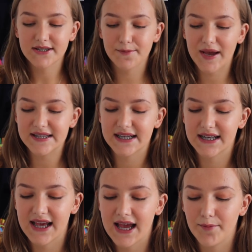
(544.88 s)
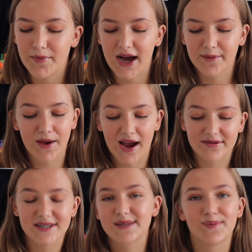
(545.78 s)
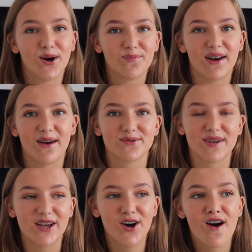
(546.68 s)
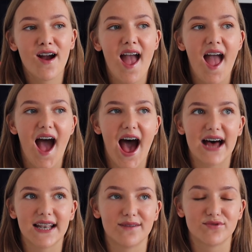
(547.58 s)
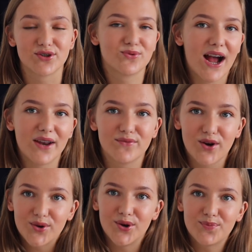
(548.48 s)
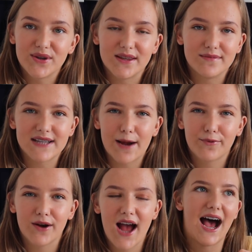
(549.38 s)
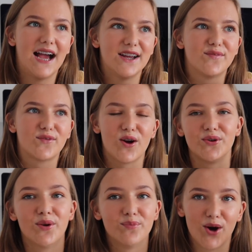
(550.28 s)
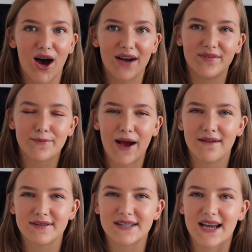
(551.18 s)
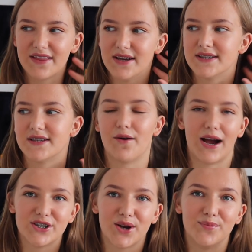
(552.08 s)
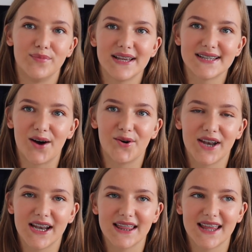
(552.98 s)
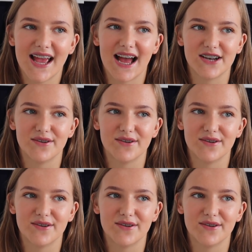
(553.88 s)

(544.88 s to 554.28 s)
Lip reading: So basically, my parents split up when I was really young, and I've just kind of grown up with them separate. I have grown up not having parents together, so I don't miss out on anything.